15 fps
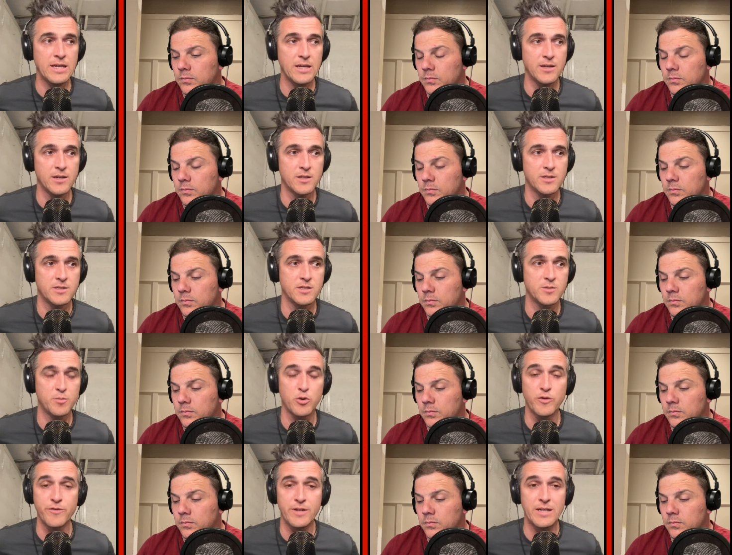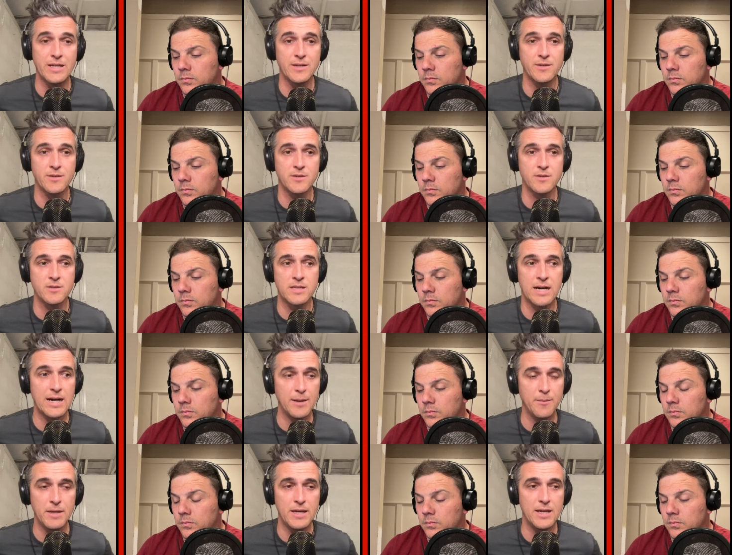Speaker 1: does. He's proven it time
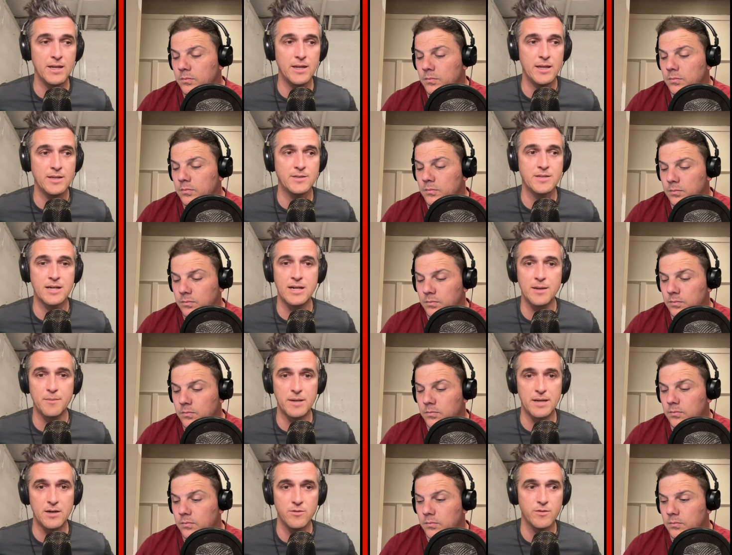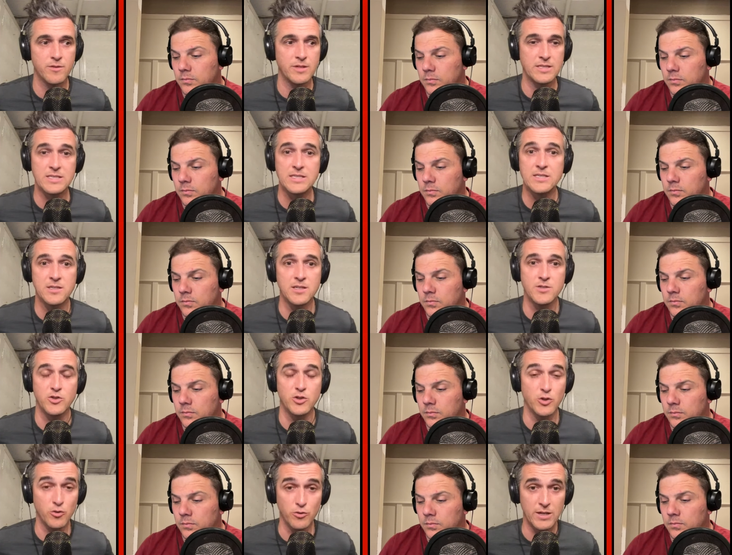in and time out. This is his
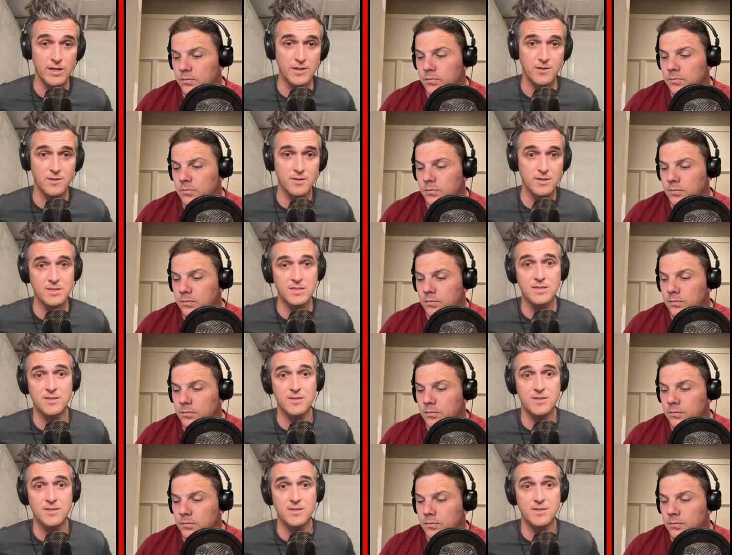unit. This is